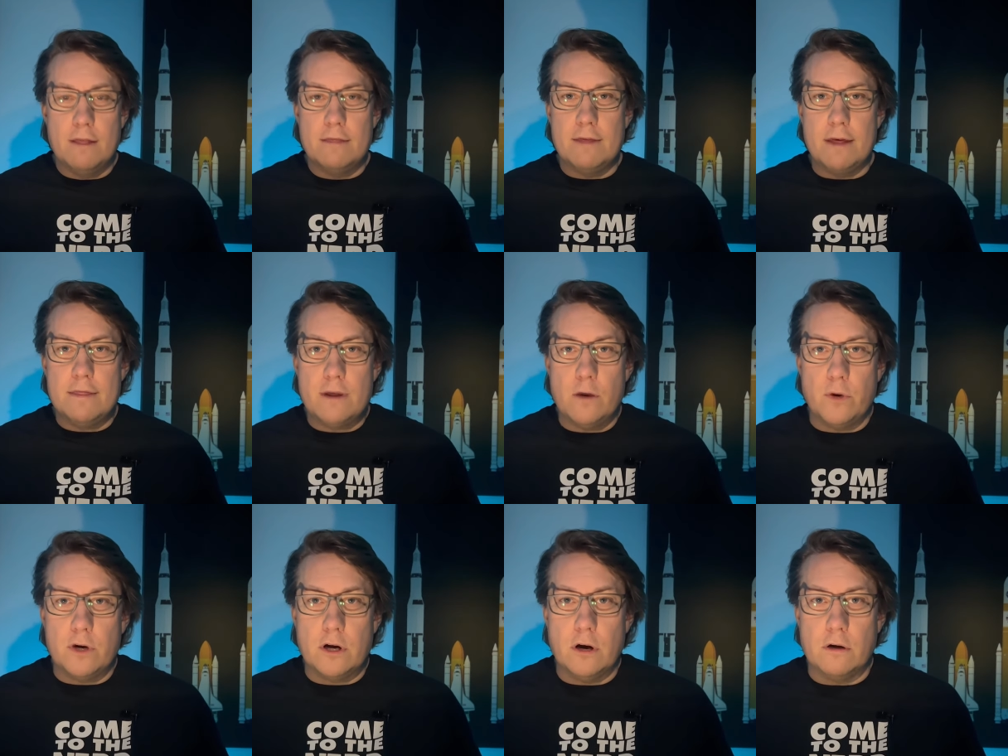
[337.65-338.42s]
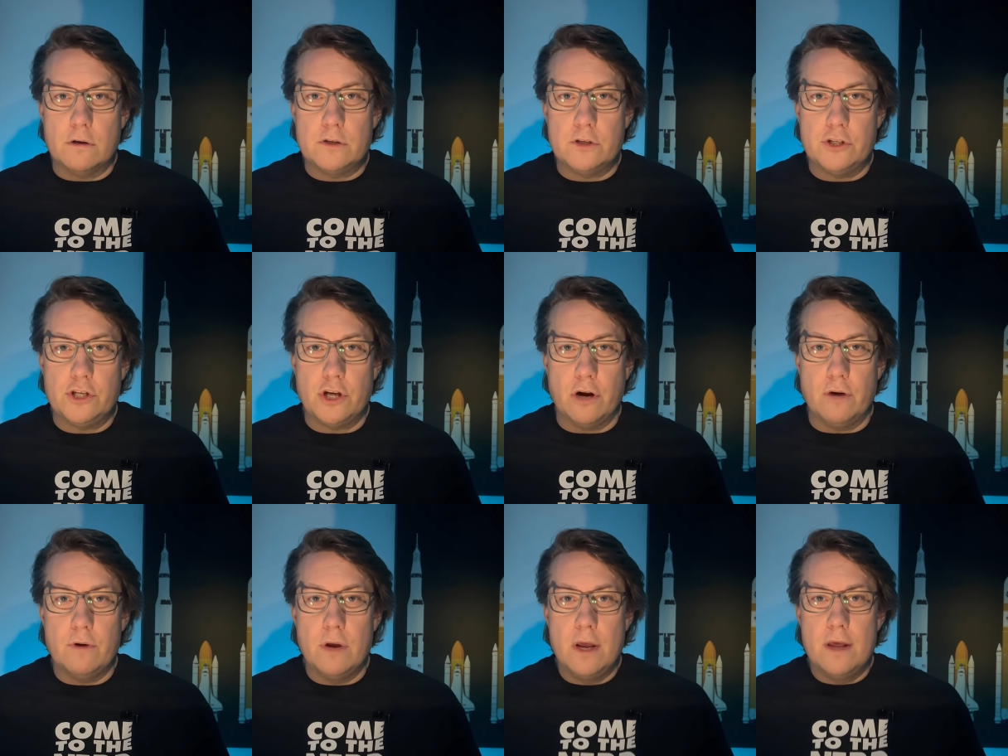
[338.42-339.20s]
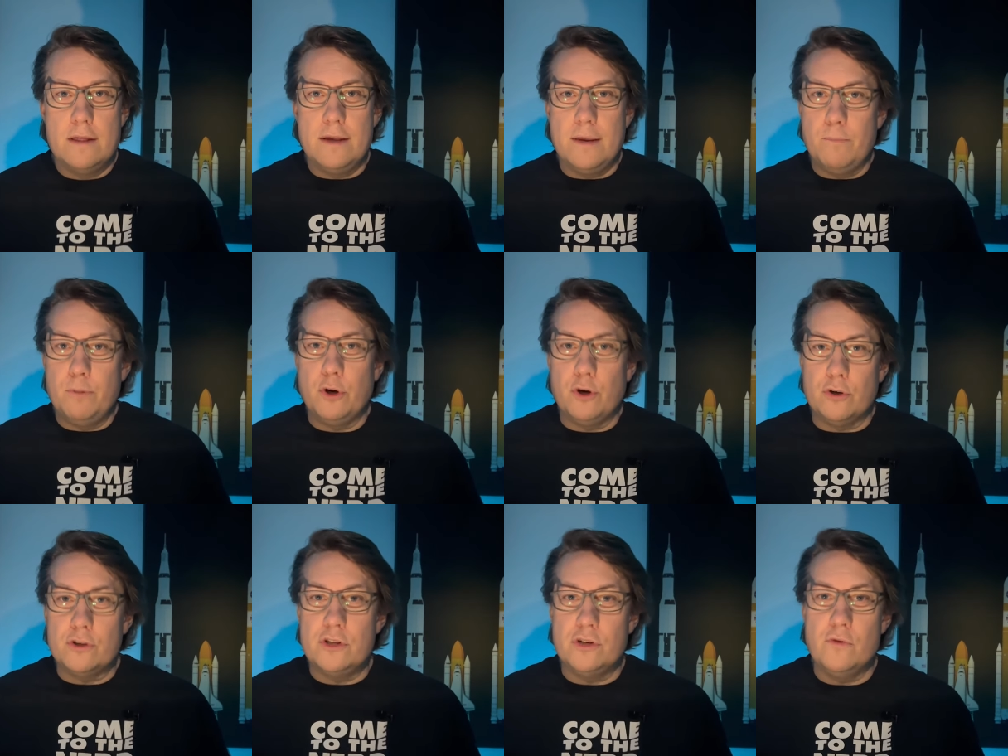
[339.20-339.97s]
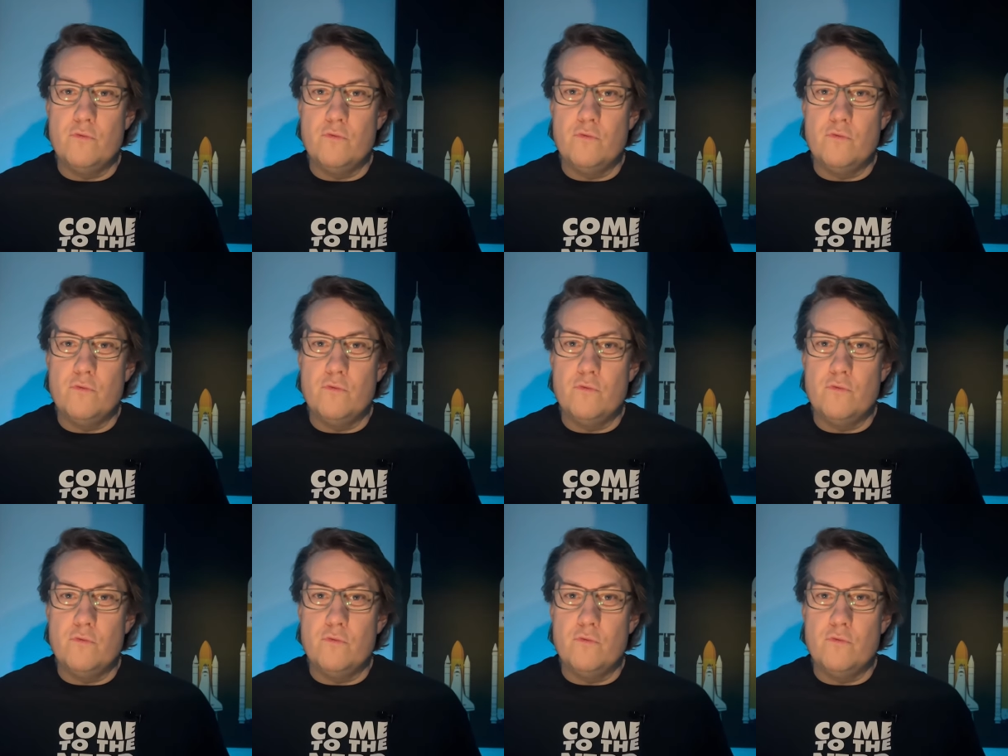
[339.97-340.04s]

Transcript: Then there were cogs to show the important